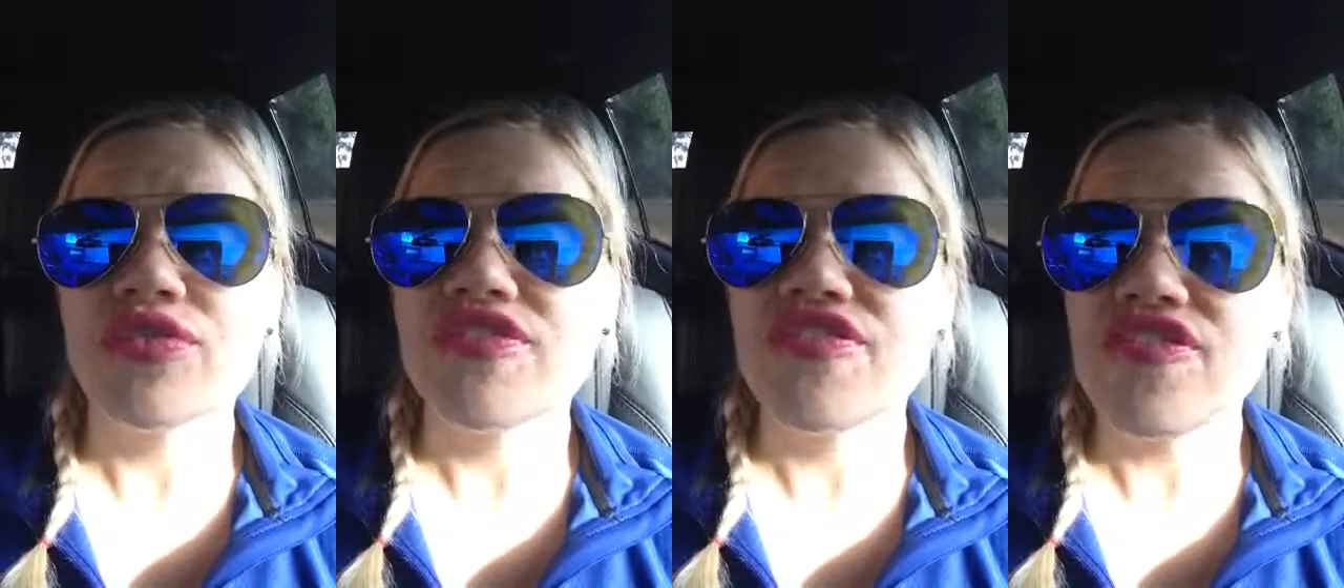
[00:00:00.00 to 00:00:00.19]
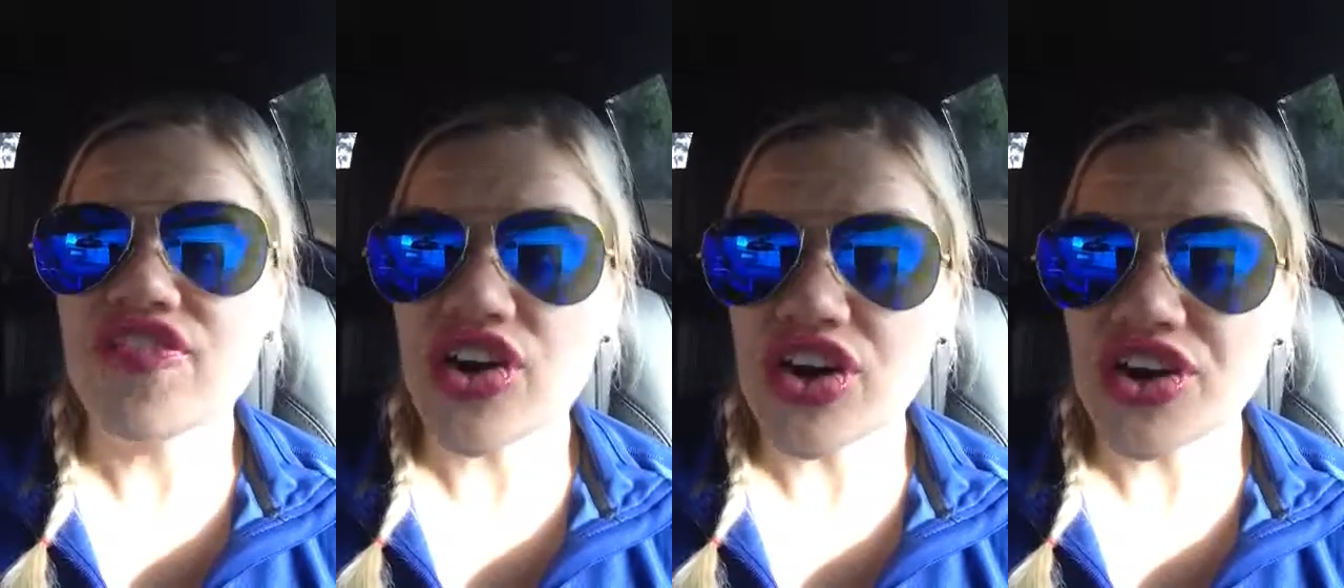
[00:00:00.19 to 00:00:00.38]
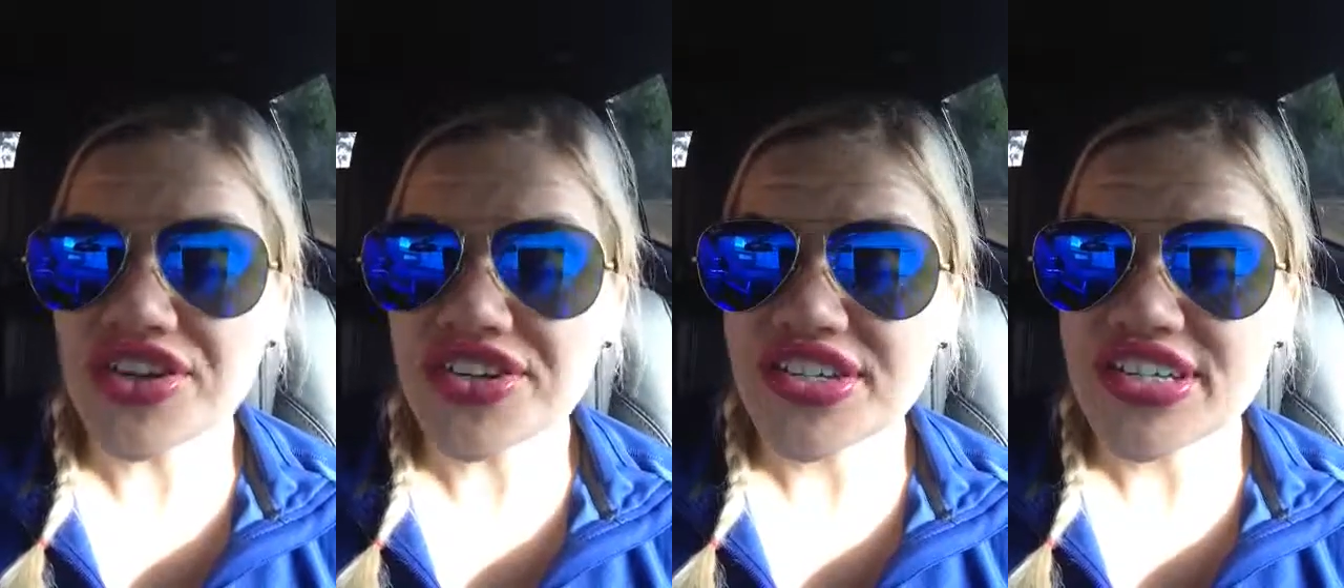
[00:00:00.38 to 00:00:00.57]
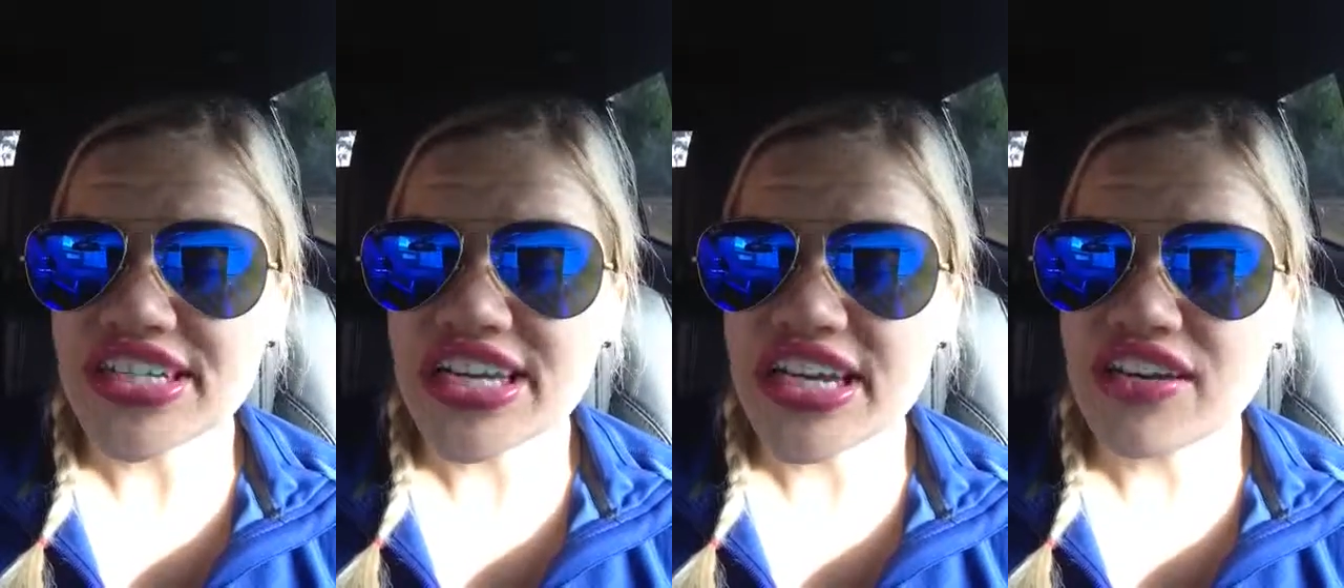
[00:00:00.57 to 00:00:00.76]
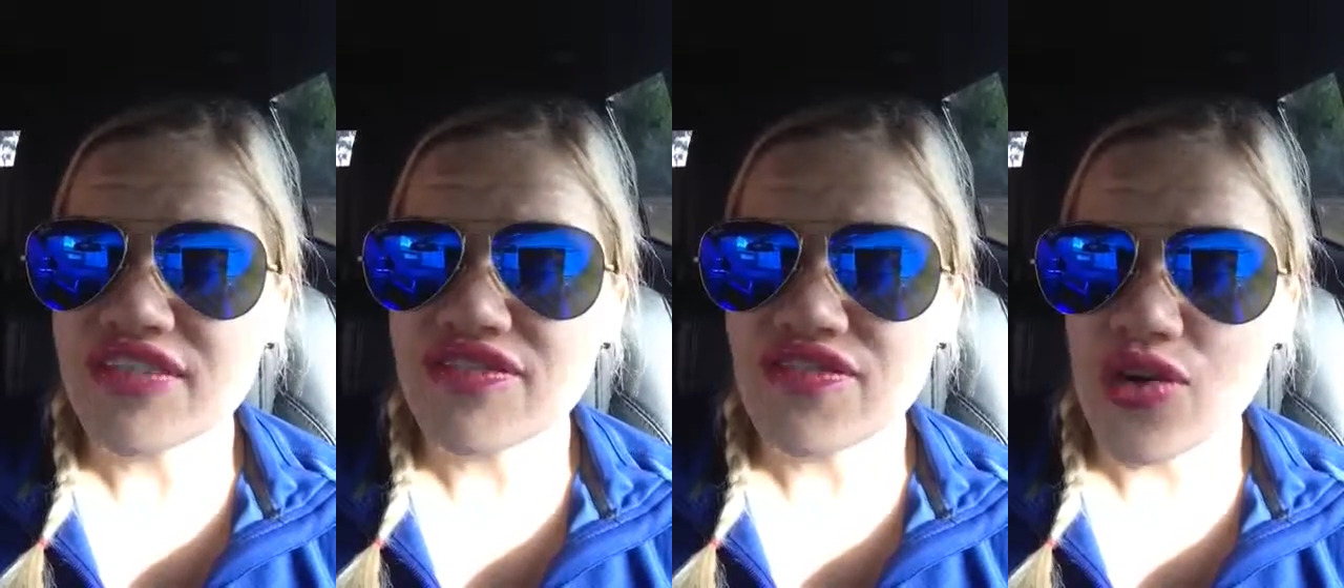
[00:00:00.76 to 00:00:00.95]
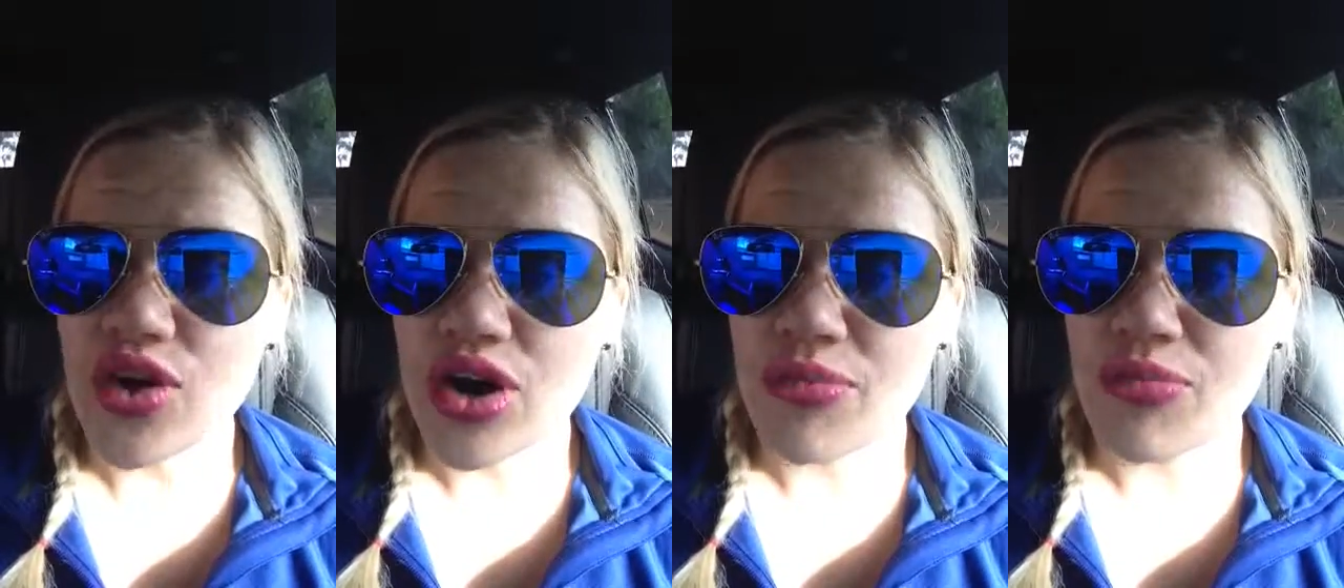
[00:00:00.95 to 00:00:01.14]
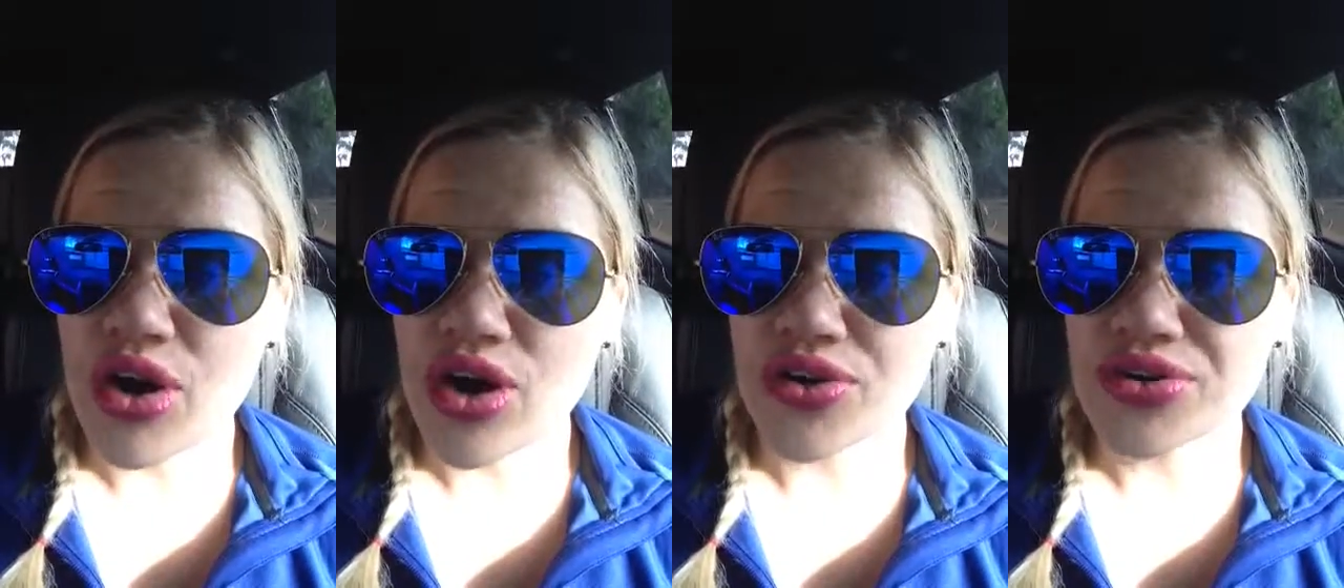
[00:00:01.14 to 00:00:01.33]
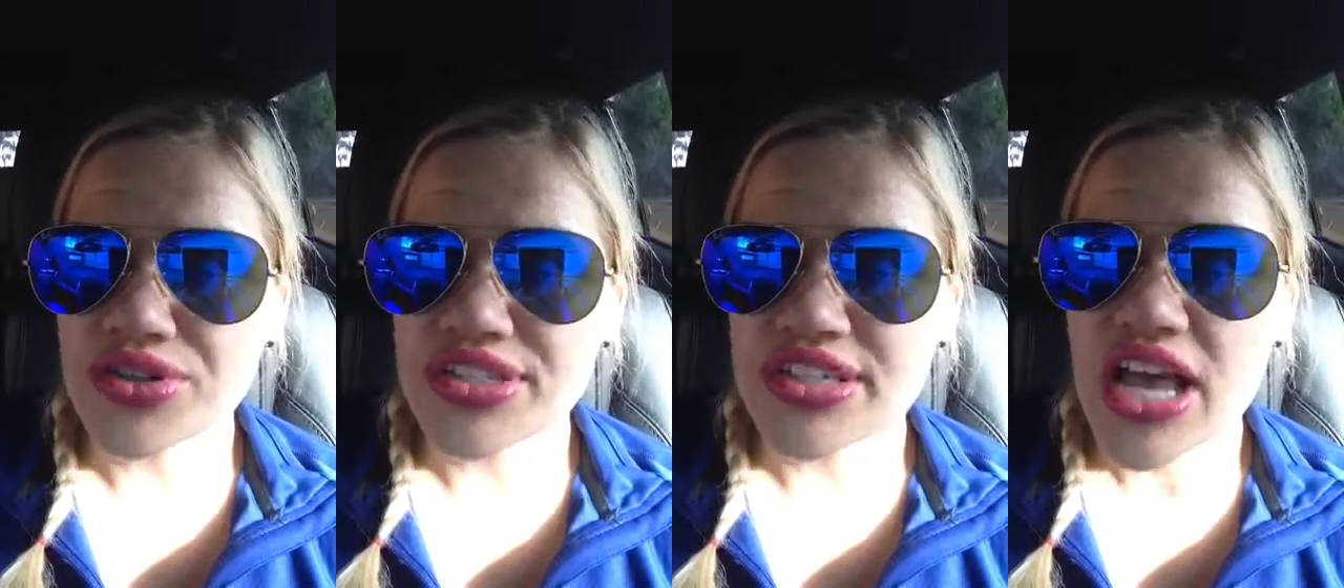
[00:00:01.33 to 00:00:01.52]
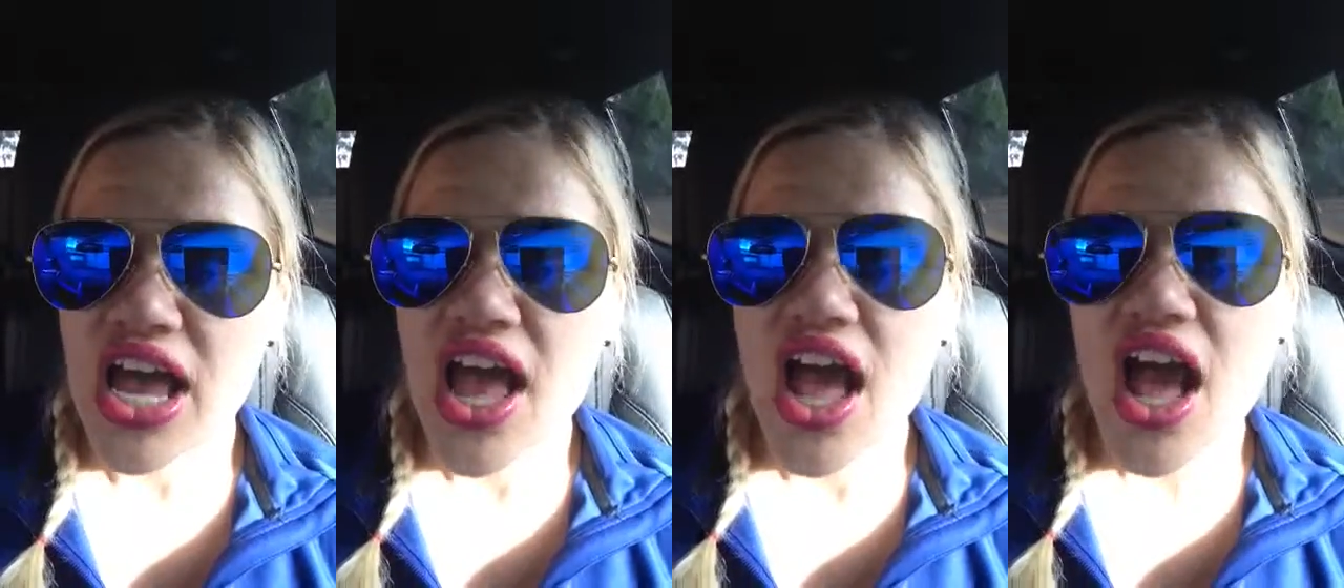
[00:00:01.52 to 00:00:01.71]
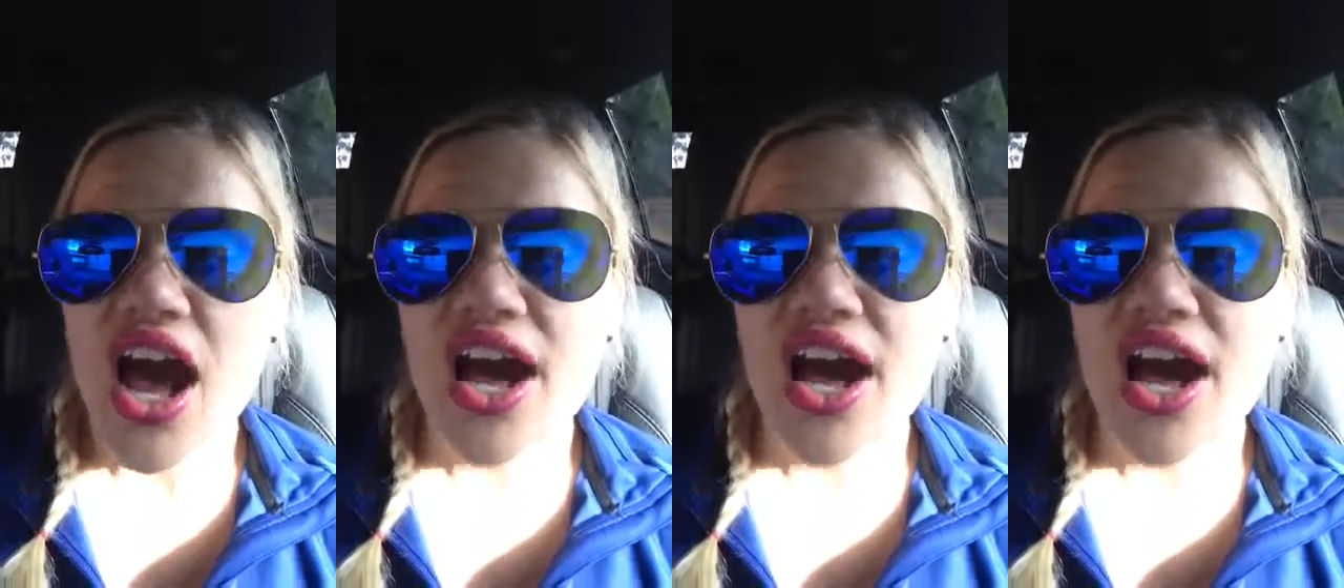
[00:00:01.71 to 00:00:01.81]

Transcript: first and foremost